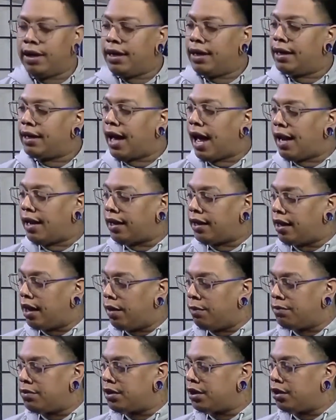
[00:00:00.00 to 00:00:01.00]
It kind of
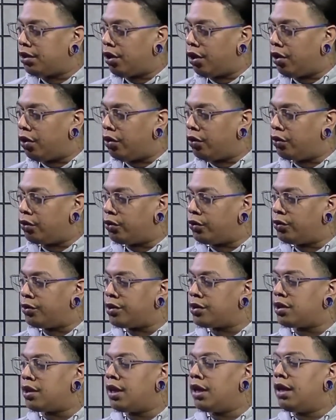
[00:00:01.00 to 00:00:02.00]
comes and
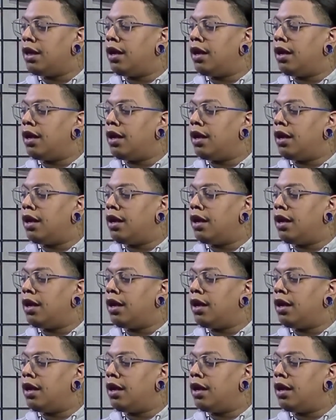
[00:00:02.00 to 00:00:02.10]
goes.